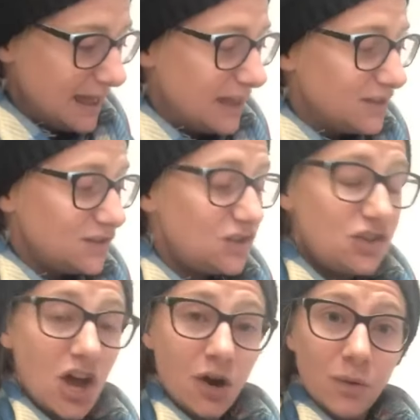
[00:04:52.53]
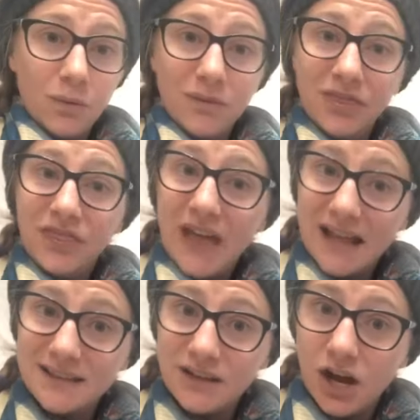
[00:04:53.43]
So
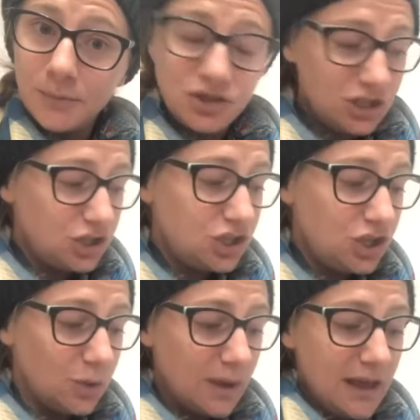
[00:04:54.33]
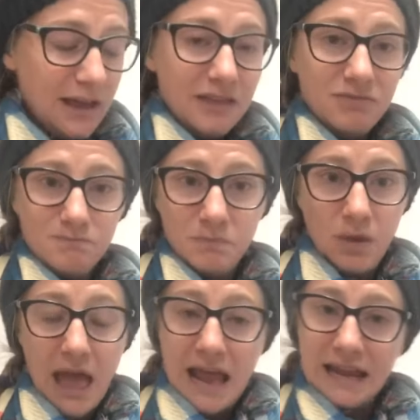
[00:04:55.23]
that's an option too.
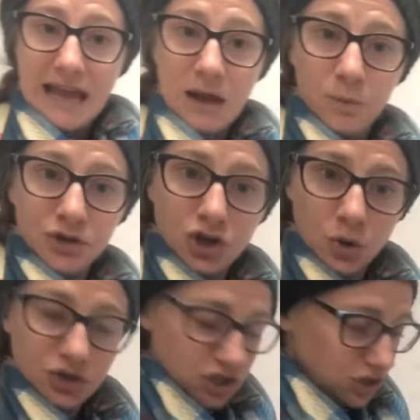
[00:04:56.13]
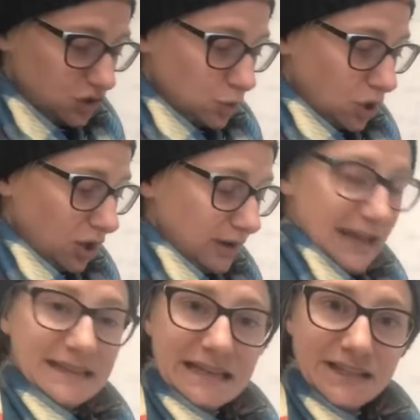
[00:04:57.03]
And again, when you're going to the store,
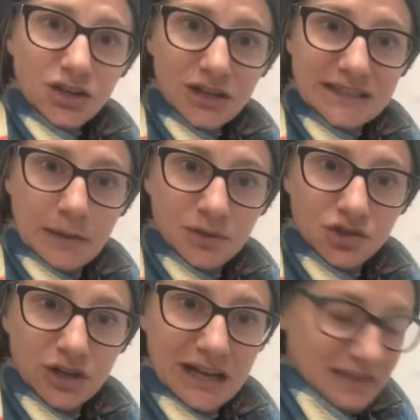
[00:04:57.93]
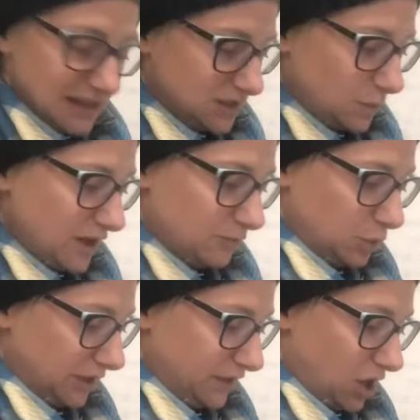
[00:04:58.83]
it's easier to demonstrate it this way of
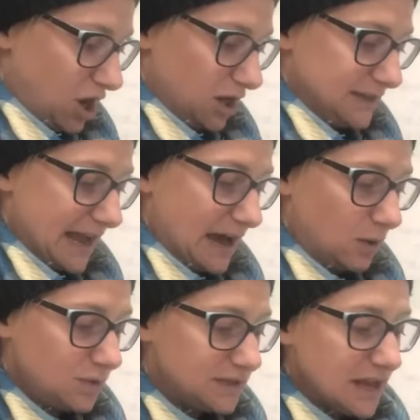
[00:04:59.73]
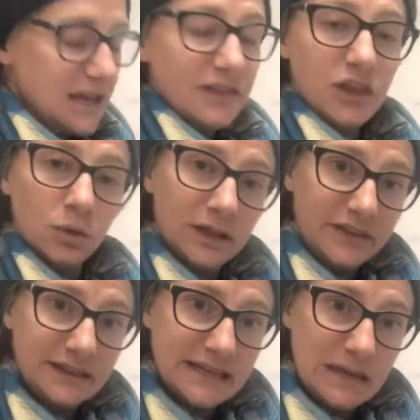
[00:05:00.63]
pulling the cards out. The only
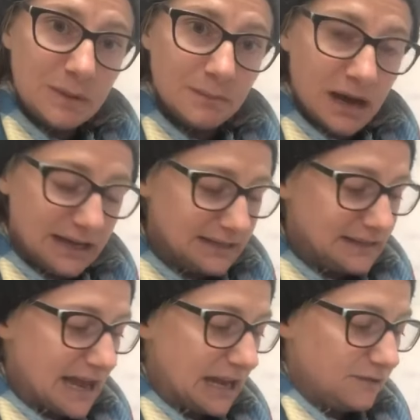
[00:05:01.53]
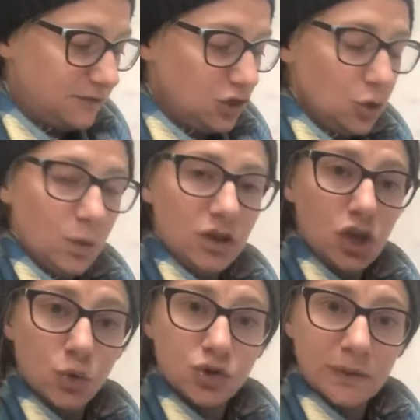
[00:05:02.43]
thing to keep in mind is that if you
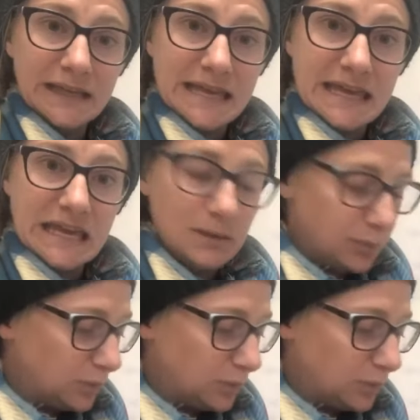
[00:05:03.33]
usually keep,